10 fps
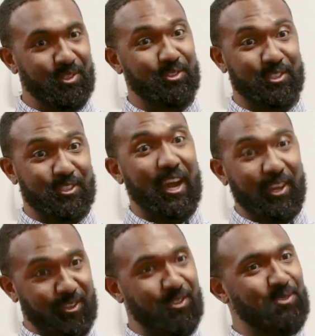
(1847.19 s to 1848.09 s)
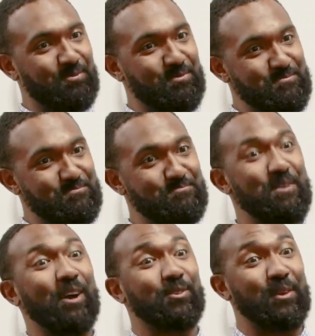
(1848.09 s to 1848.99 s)
desired
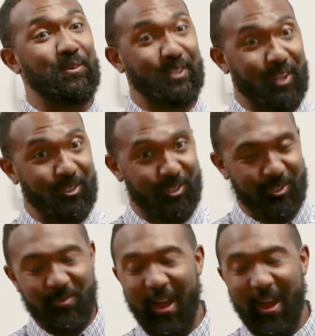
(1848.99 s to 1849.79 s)
route that we want to go to.